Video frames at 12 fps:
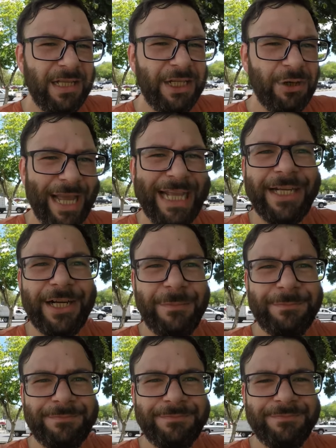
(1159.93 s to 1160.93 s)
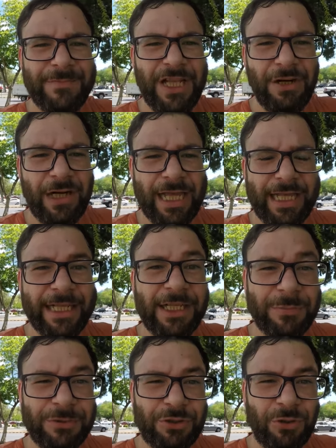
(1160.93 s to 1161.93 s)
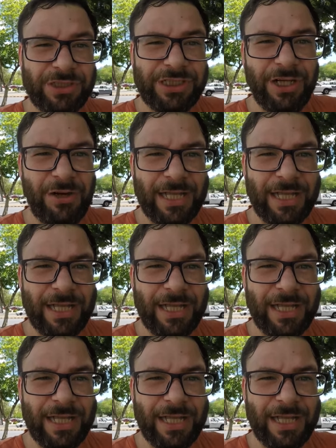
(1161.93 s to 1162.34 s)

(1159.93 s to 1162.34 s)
you know, income, you know, like income source, you know,